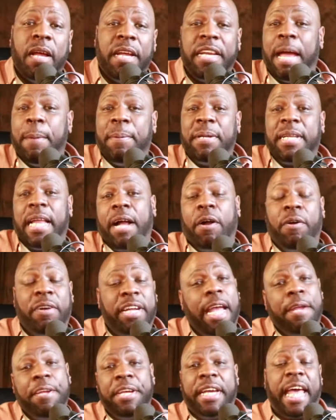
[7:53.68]
And they were like,
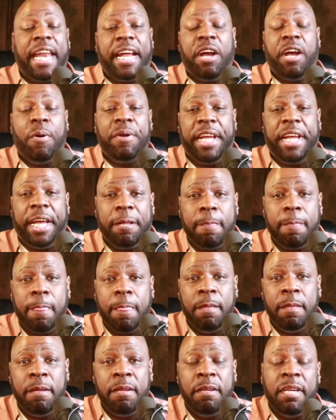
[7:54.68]
Okay, you got to go there.
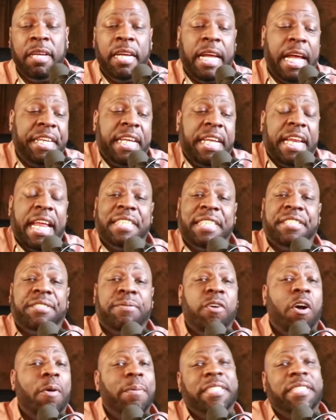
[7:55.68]
And then
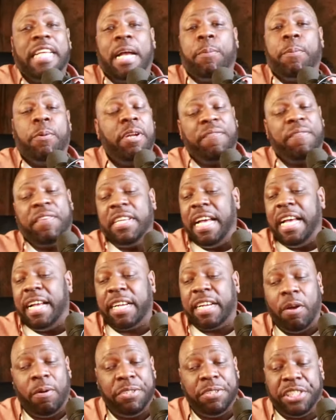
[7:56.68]
Esther Rolle was like, Well, if you
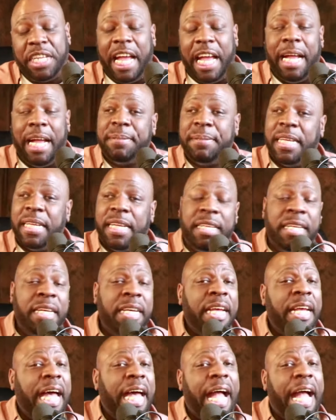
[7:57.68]
let go of James, then
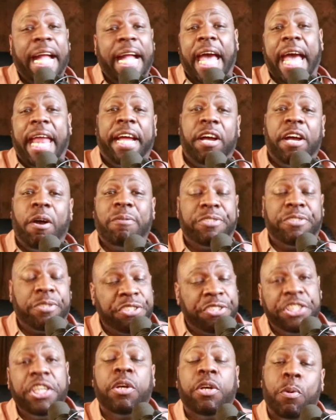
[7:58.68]
I got to go. So
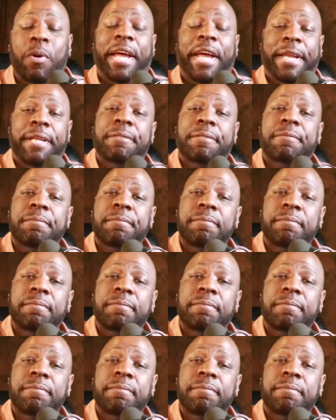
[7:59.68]
she quit.